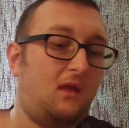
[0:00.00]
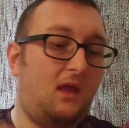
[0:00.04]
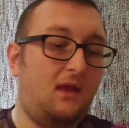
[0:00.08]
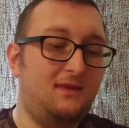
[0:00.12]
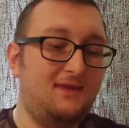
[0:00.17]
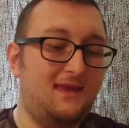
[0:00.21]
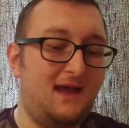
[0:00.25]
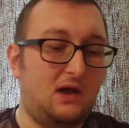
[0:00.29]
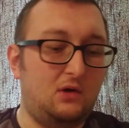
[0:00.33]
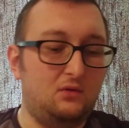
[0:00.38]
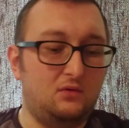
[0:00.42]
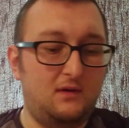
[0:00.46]

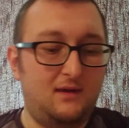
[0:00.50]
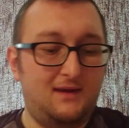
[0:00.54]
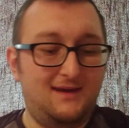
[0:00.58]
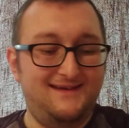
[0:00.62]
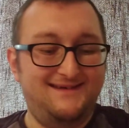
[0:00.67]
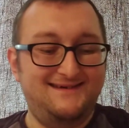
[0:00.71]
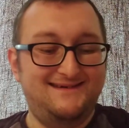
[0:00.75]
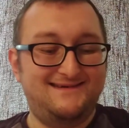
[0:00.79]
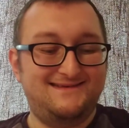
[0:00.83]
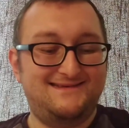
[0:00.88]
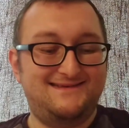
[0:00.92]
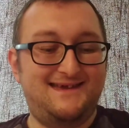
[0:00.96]
Now,
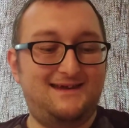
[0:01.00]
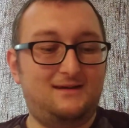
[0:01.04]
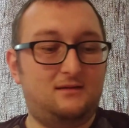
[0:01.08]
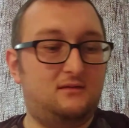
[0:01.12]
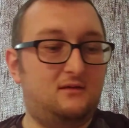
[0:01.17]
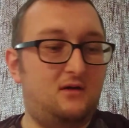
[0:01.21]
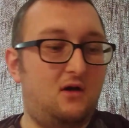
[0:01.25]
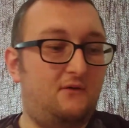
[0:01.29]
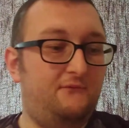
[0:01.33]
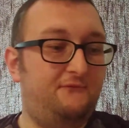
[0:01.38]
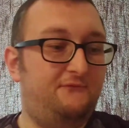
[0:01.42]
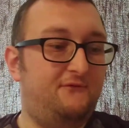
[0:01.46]
next
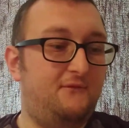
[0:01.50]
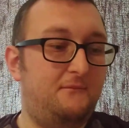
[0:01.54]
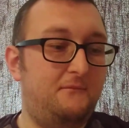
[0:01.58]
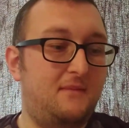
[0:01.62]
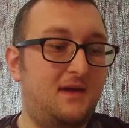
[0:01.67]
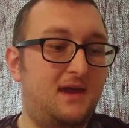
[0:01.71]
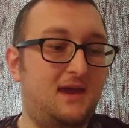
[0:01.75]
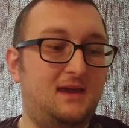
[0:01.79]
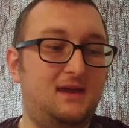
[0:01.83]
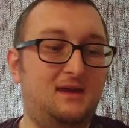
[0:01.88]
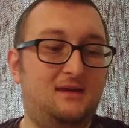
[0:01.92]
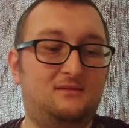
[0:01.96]
con for
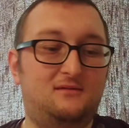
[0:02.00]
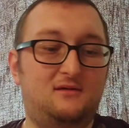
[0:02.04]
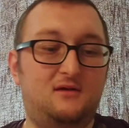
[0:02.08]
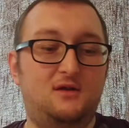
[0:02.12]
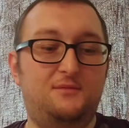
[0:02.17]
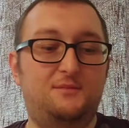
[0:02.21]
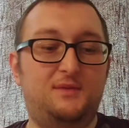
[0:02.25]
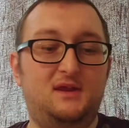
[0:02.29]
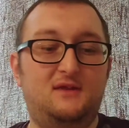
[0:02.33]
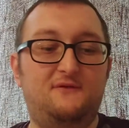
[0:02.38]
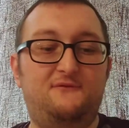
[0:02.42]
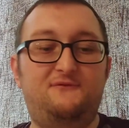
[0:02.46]
me is going
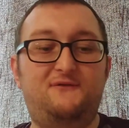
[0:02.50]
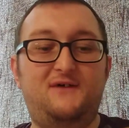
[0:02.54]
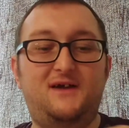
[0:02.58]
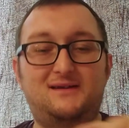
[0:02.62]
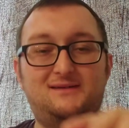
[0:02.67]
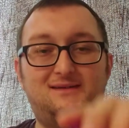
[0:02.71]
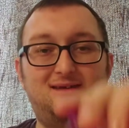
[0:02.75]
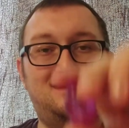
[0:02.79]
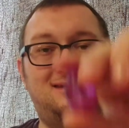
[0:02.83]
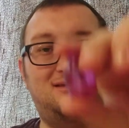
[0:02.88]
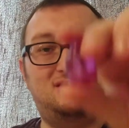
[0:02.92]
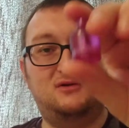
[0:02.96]
to be the
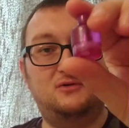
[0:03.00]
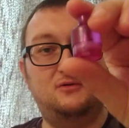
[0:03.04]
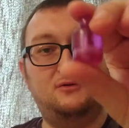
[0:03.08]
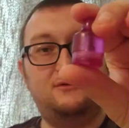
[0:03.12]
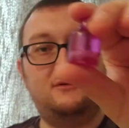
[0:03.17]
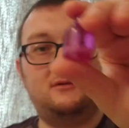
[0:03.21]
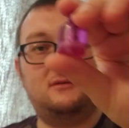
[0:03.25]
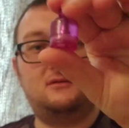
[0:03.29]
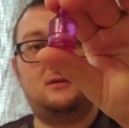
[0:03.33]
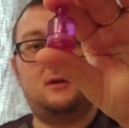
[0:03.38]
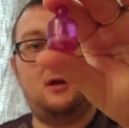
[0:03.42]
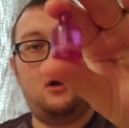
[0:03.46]
fact that it
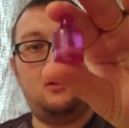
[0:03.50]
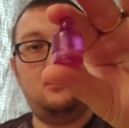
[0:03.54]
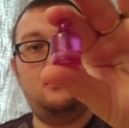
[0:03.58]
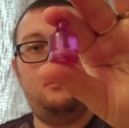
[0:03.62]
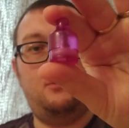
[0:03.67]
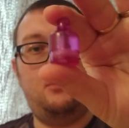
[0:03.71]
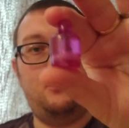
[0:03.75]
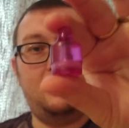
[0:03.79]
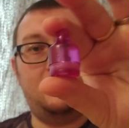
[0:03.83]
doesn't cope